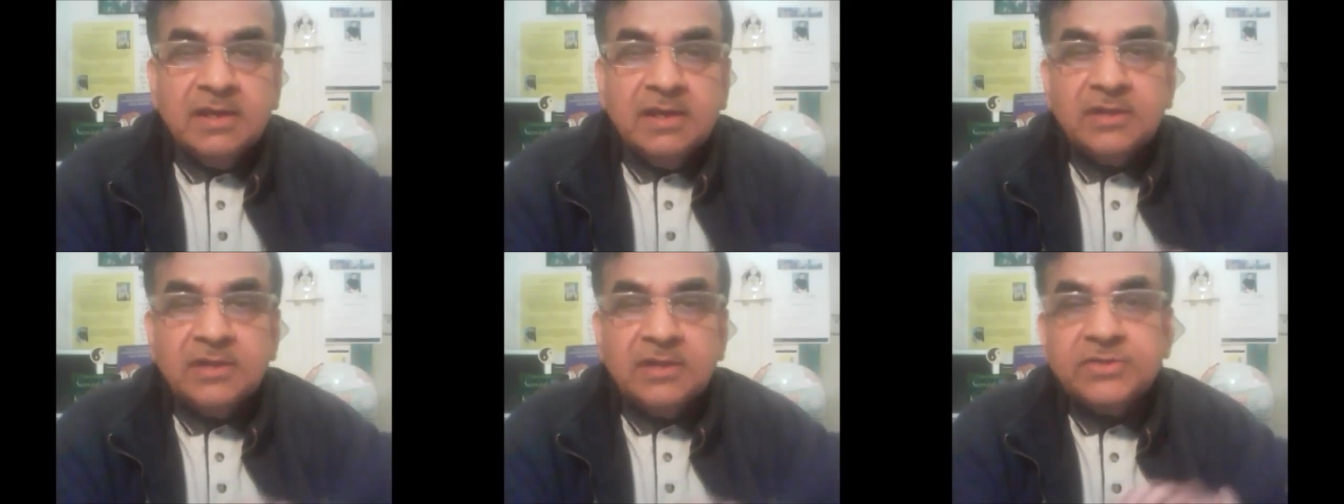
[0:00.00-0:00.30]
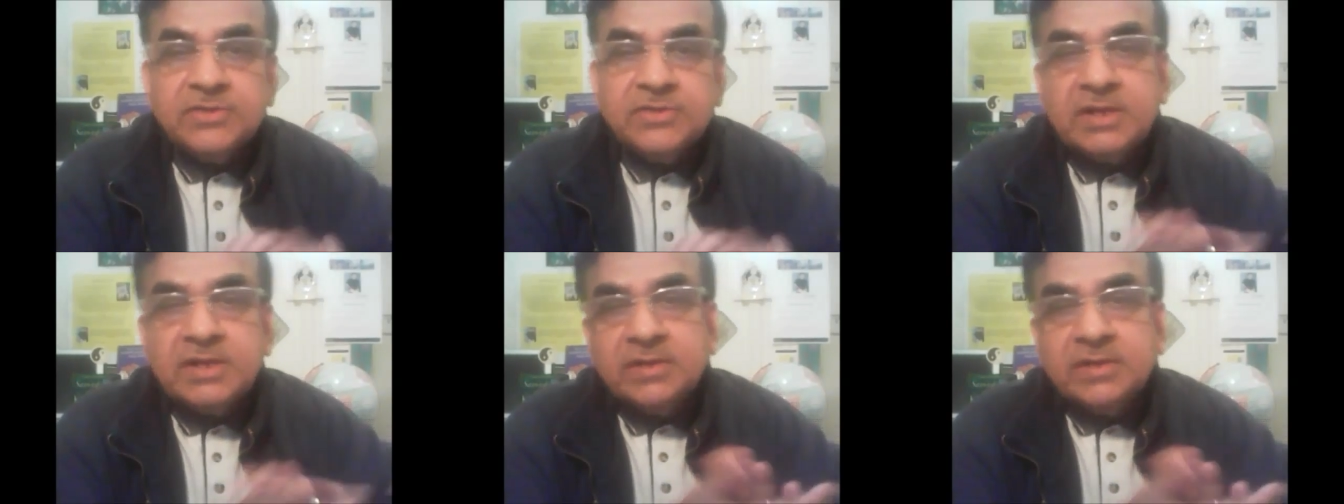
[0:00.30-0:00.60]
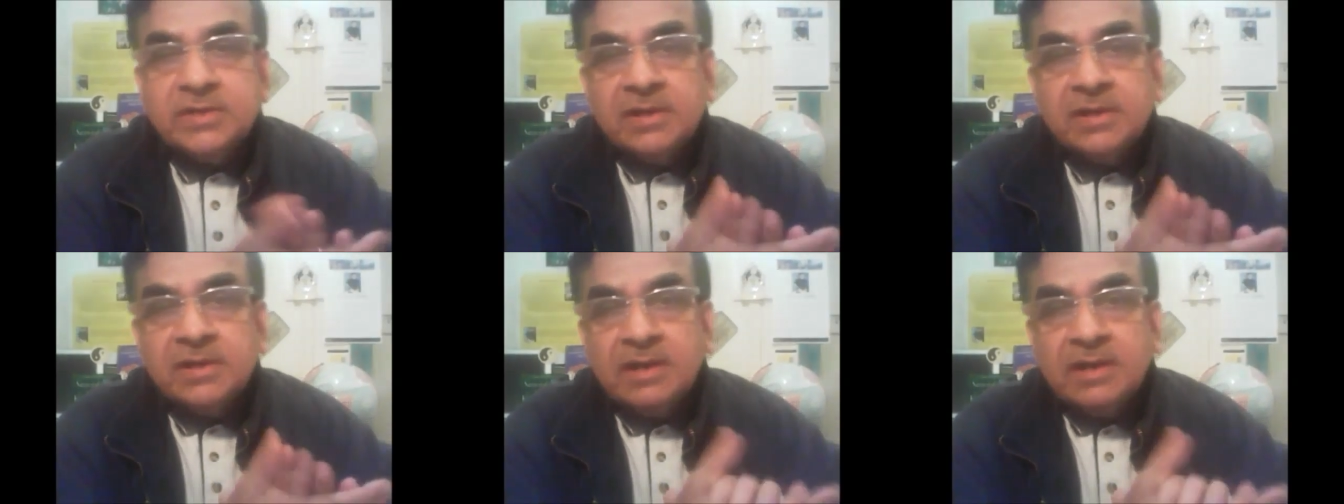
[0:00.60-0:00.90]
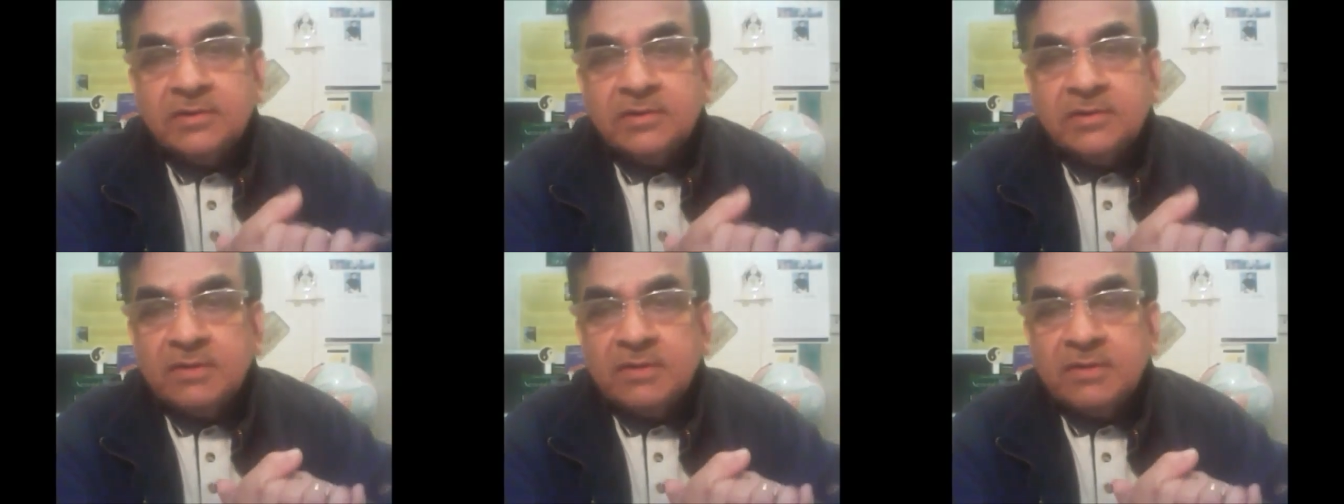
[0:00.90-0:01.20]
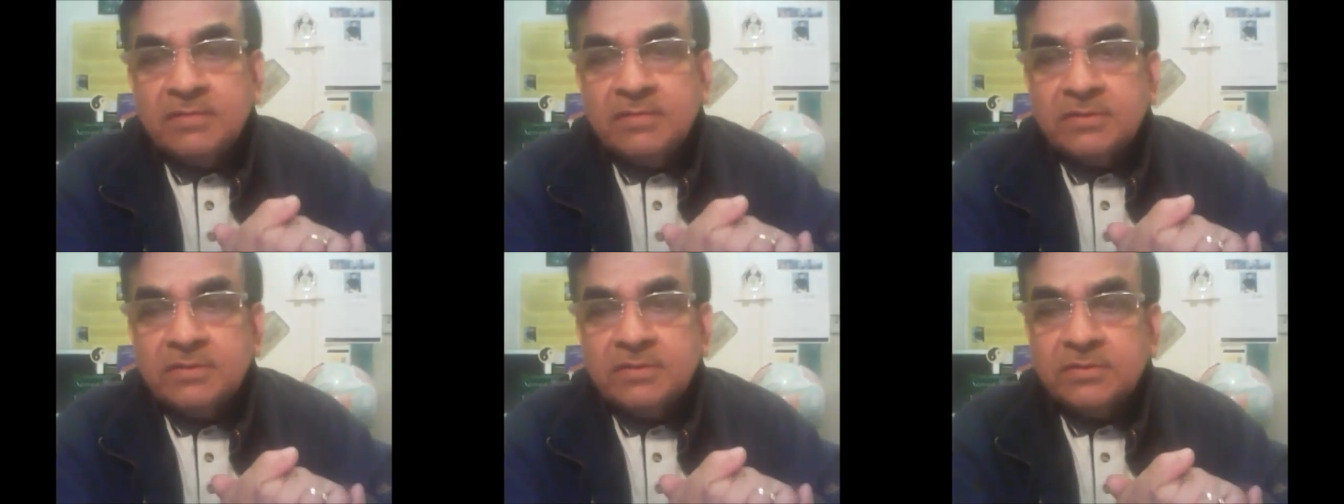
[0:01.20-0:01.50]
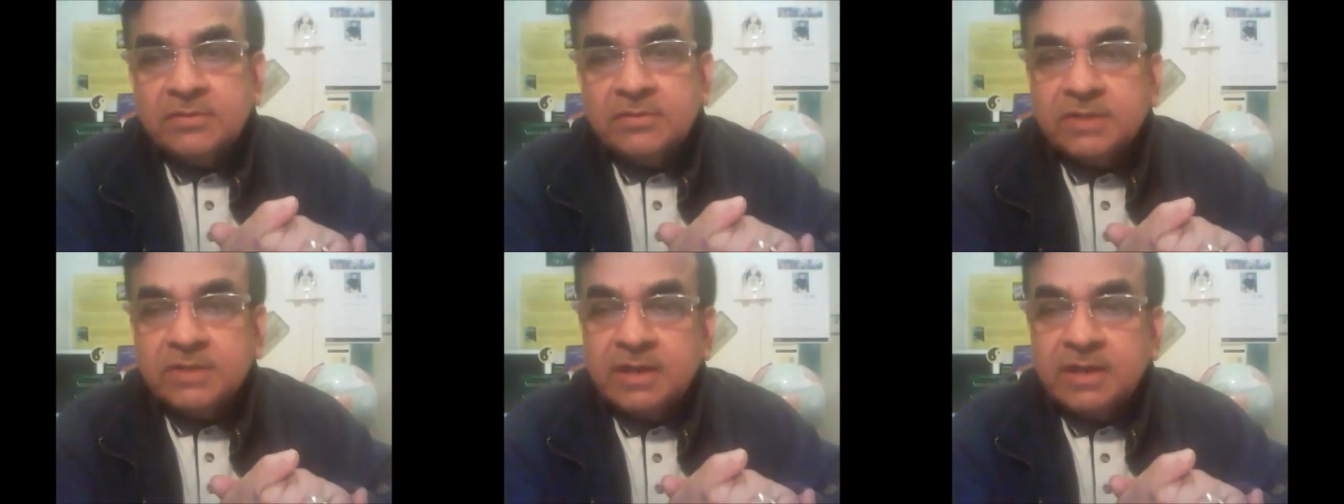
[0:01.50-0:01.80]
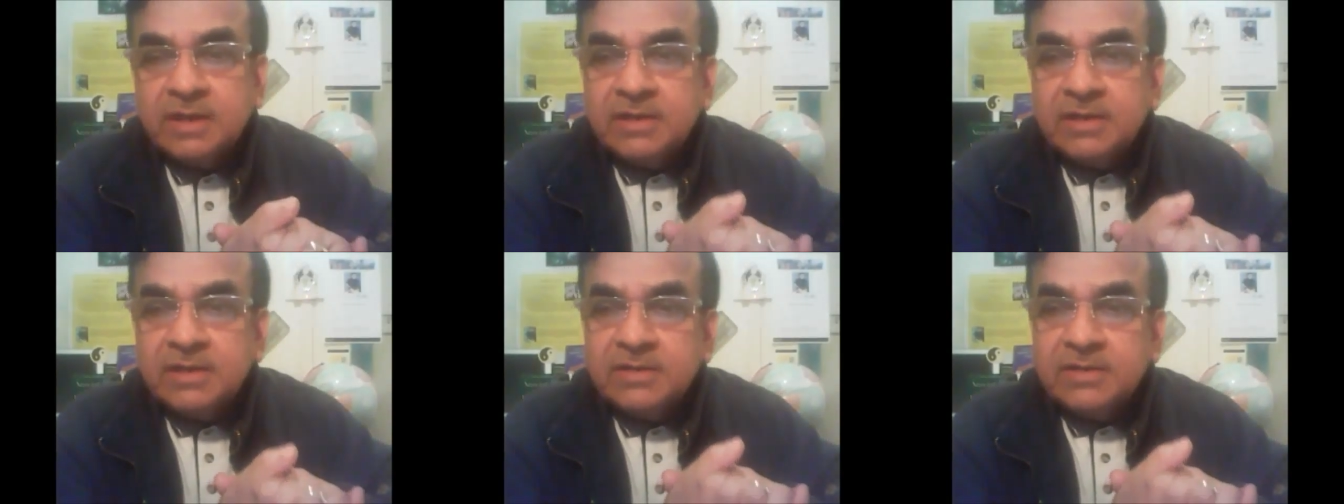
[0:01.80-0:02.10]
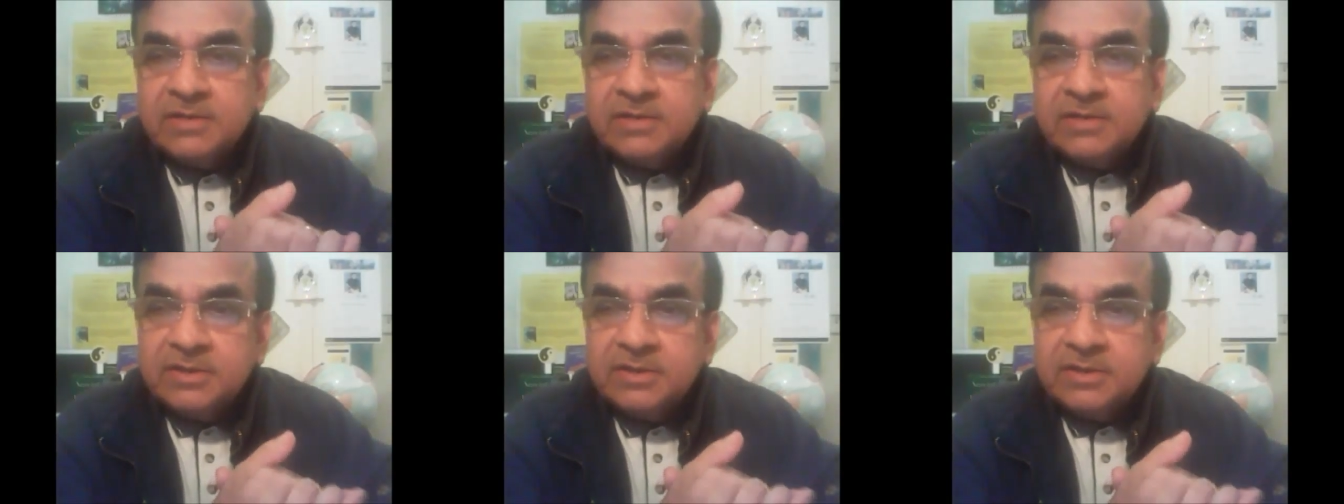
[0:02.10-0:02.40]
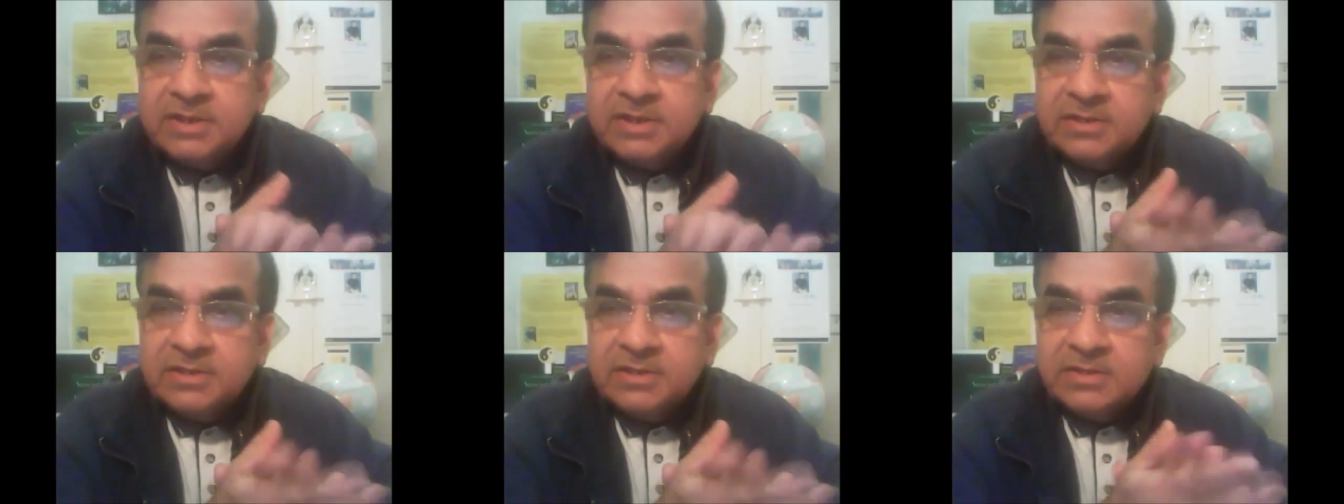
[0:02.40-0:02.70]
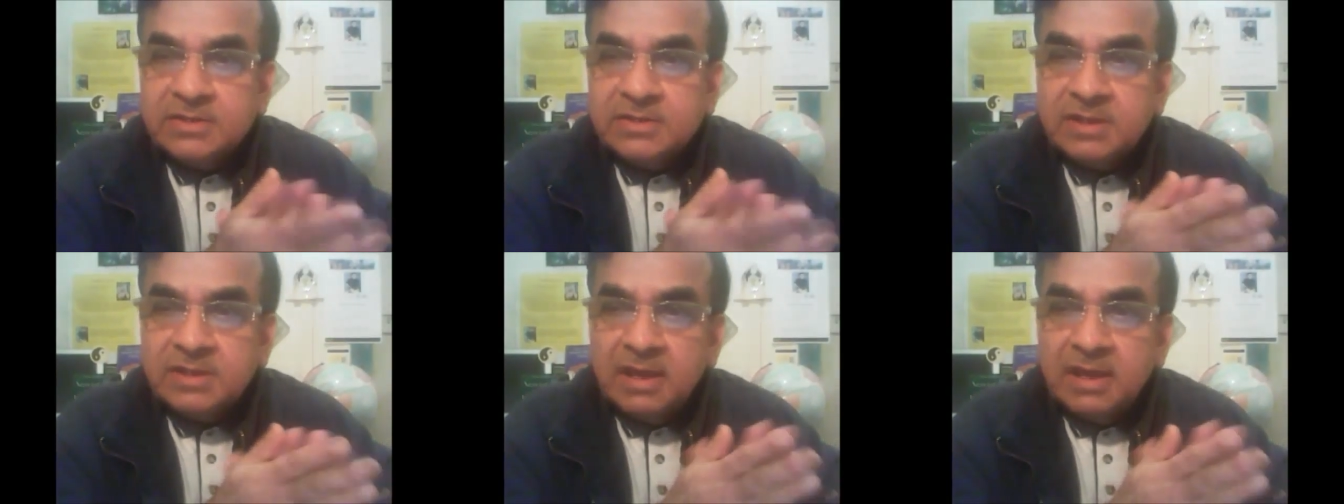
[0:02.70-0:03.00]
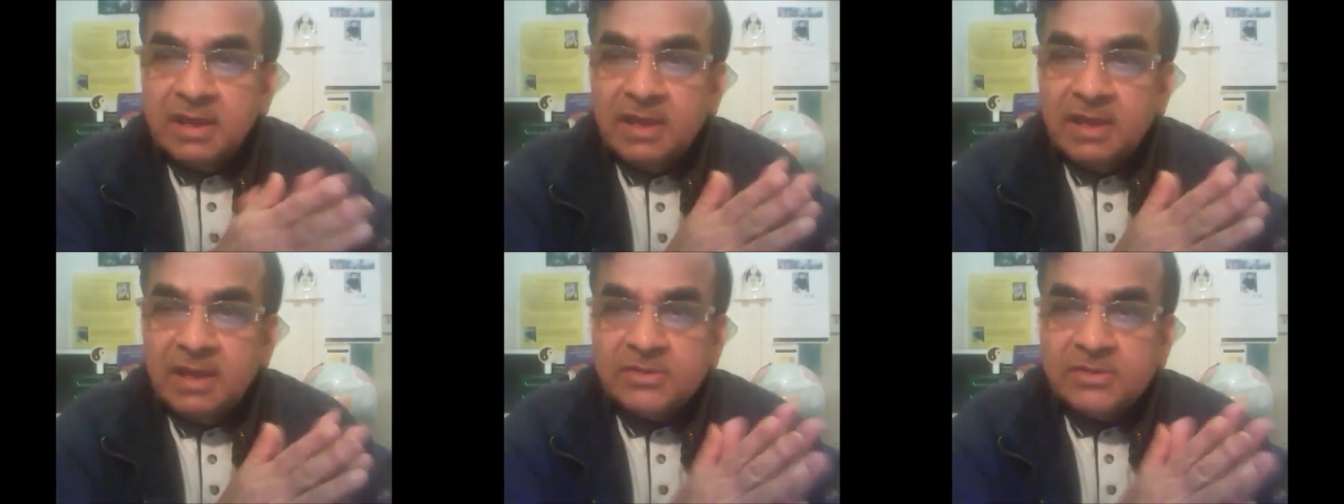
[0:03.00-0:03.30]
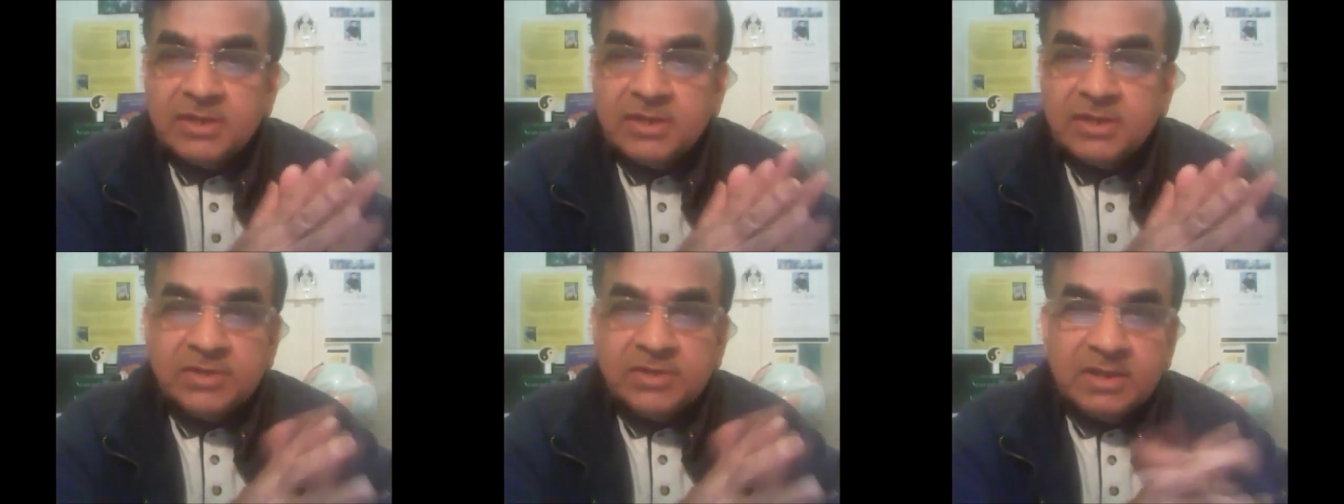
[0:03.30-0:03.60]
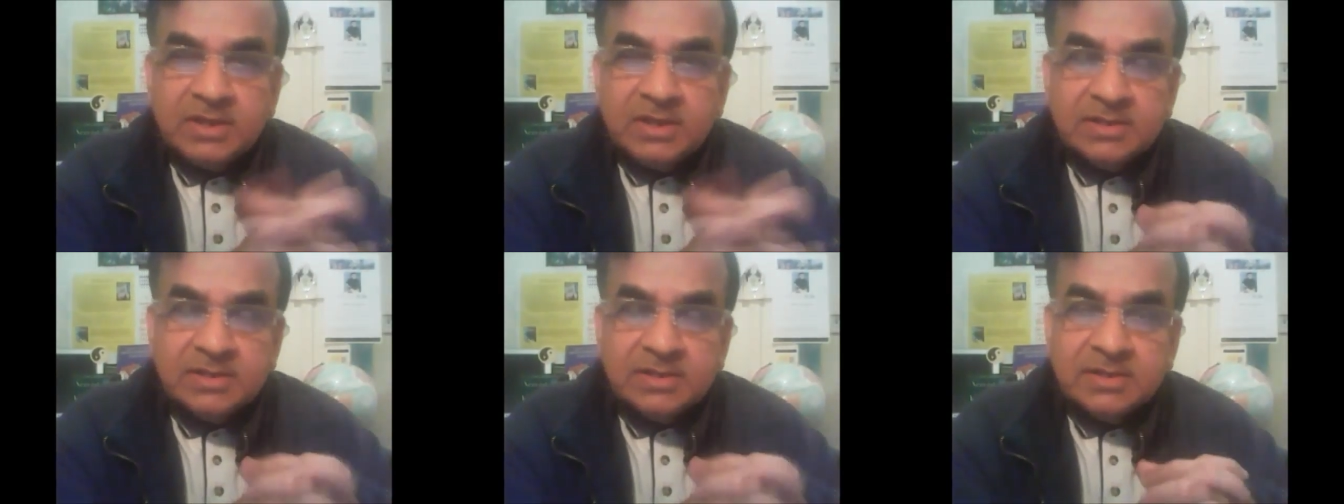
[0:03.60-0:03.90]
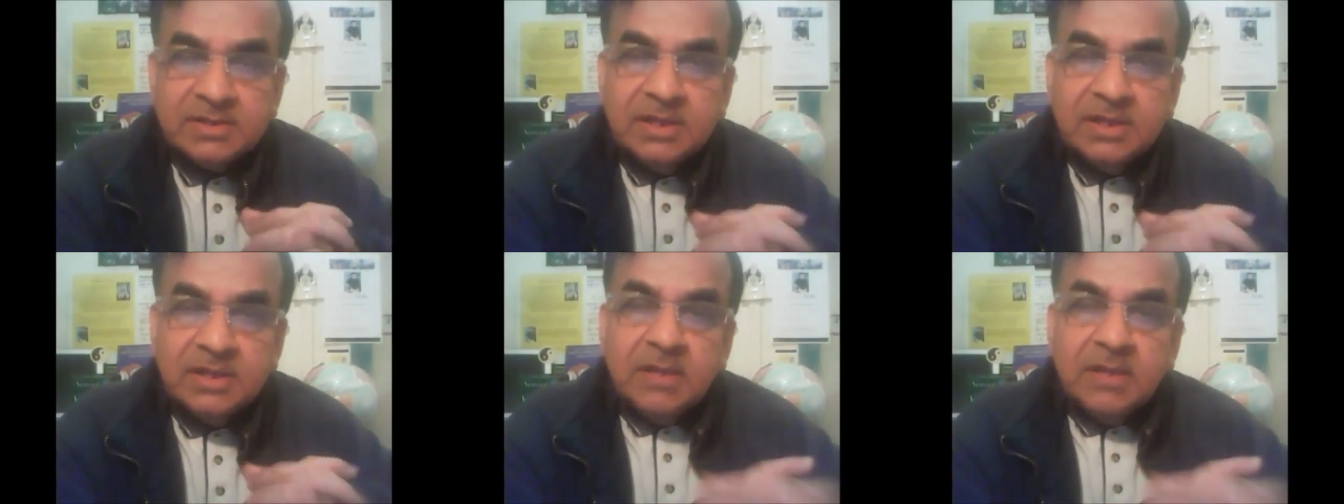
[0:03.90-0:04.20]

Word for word: restricting air travels to targeted regions as dangerous,